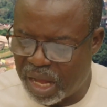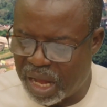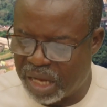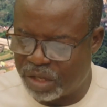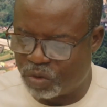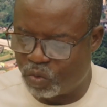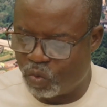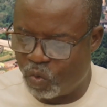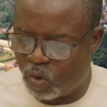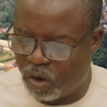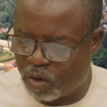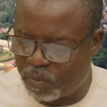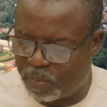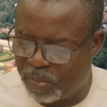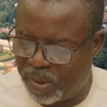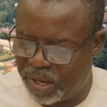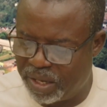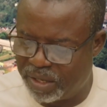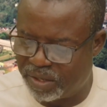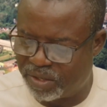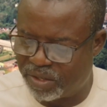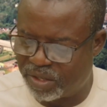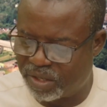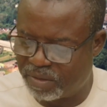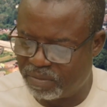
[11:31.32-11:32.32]
at
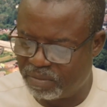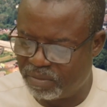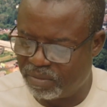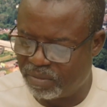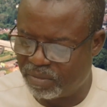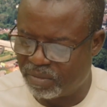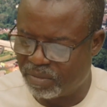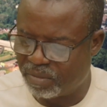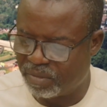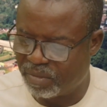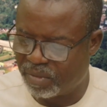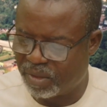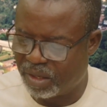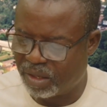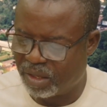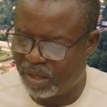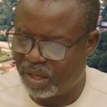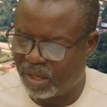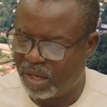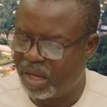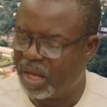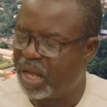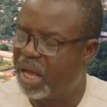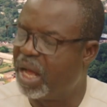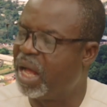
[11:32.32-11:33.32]
workplace,
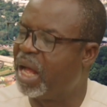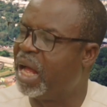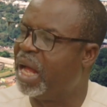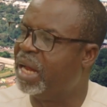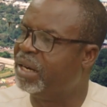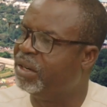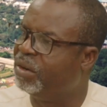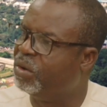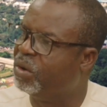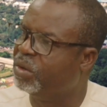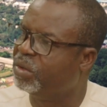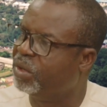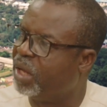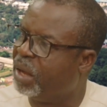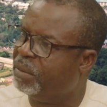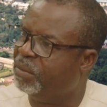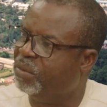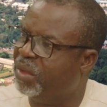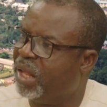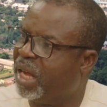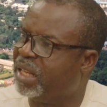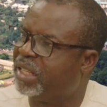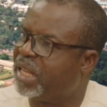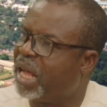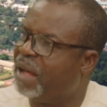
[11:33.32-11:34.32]
and
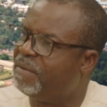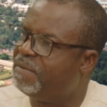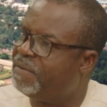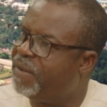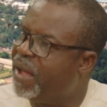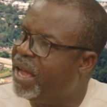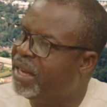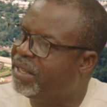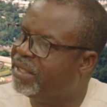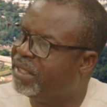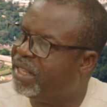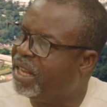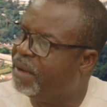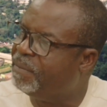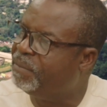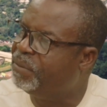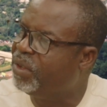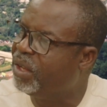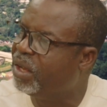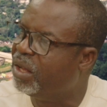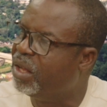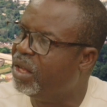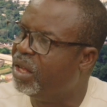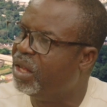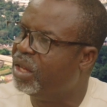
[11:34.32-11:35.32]
that affects
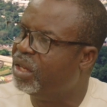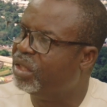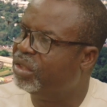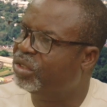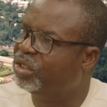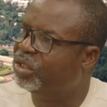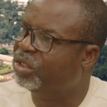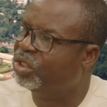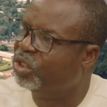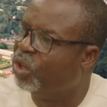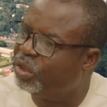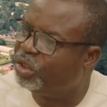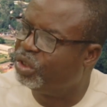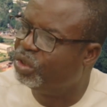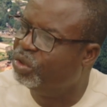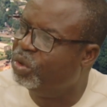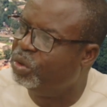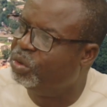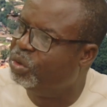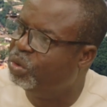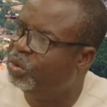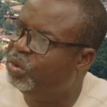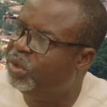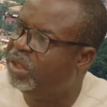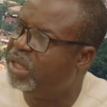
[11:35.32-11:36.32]
them not
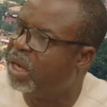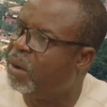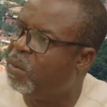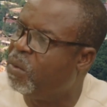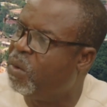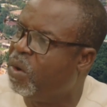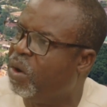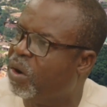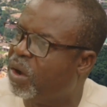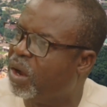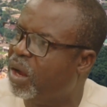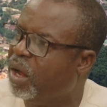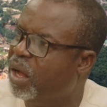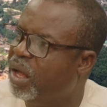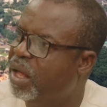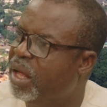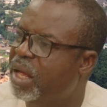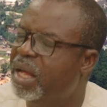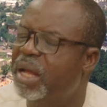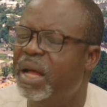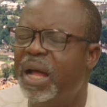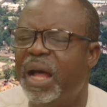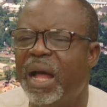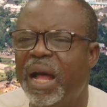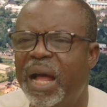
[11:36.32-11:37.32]
to do their work.
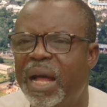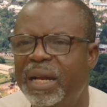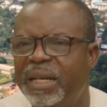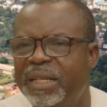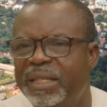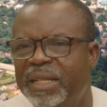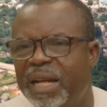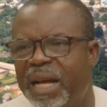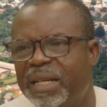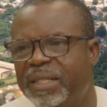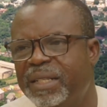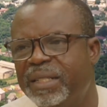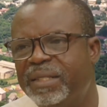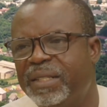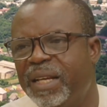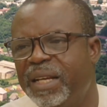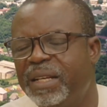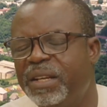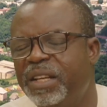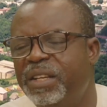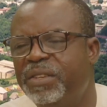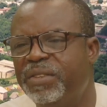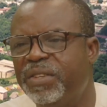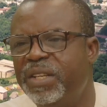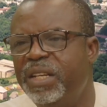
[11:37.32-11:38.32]
And
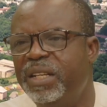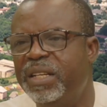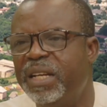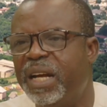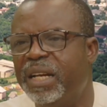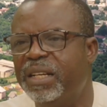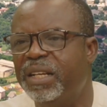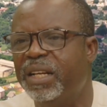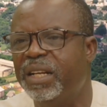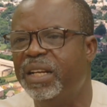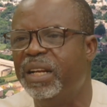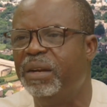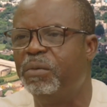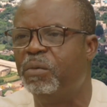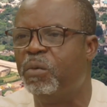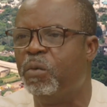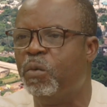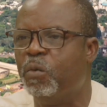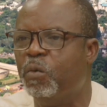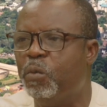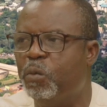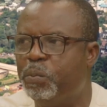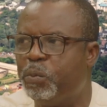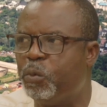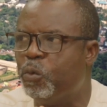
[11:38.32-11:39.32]
you see that
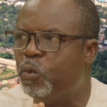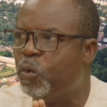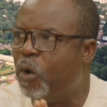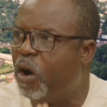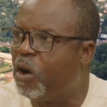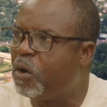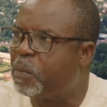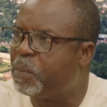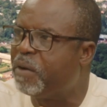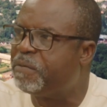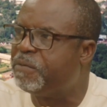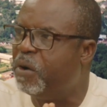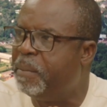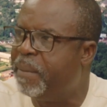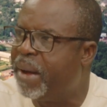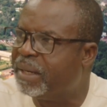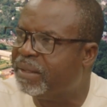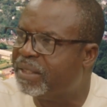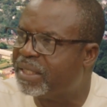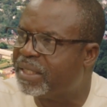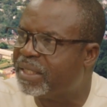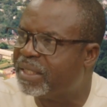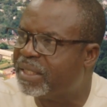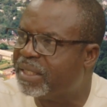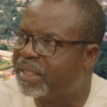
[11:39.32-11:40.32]
work
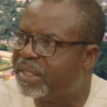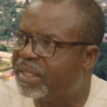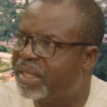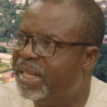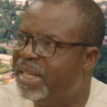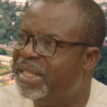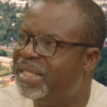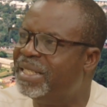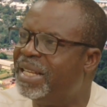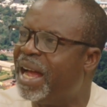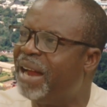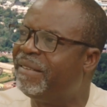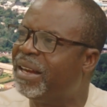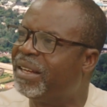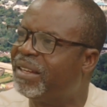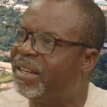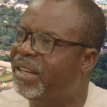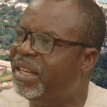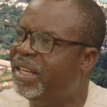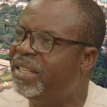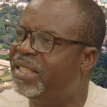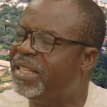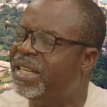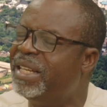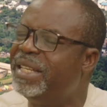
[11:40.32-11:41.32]
performance is
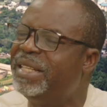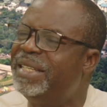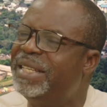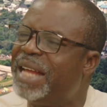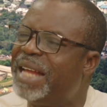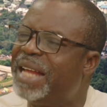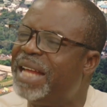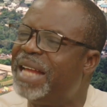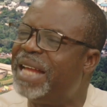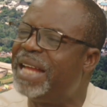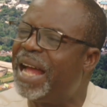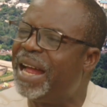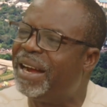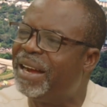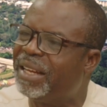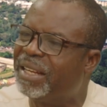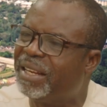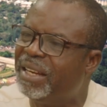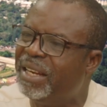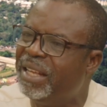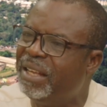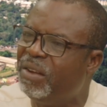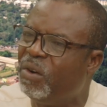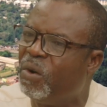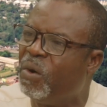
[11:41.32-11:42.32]

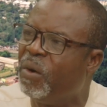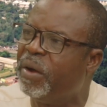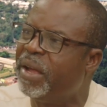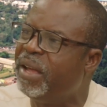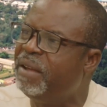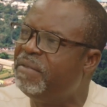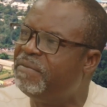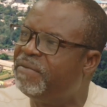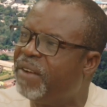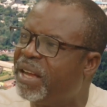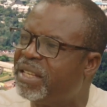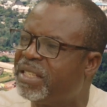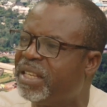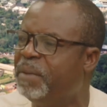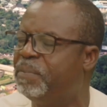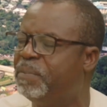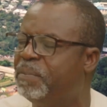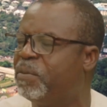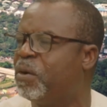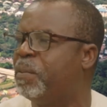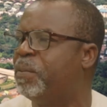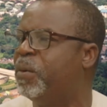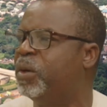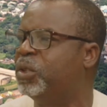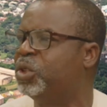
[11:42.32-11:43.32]
indirectly or inversely
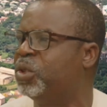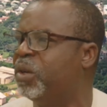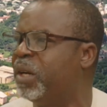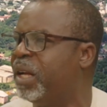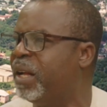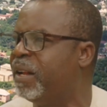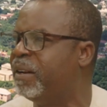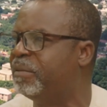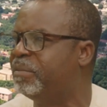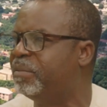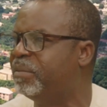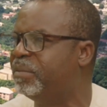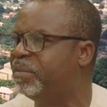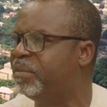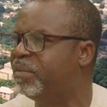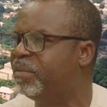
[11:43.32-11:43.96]
proportional